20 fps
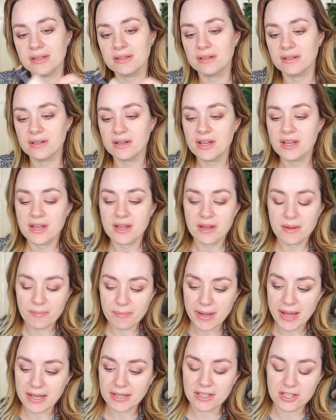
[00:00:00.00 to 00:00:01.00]
The
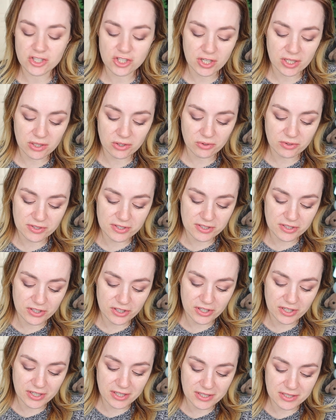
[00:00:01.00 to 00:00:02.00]
packaging looks
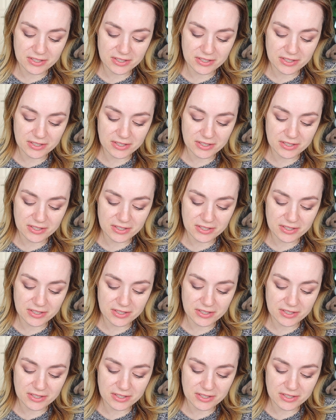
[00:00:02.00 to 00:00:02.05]
sturdy.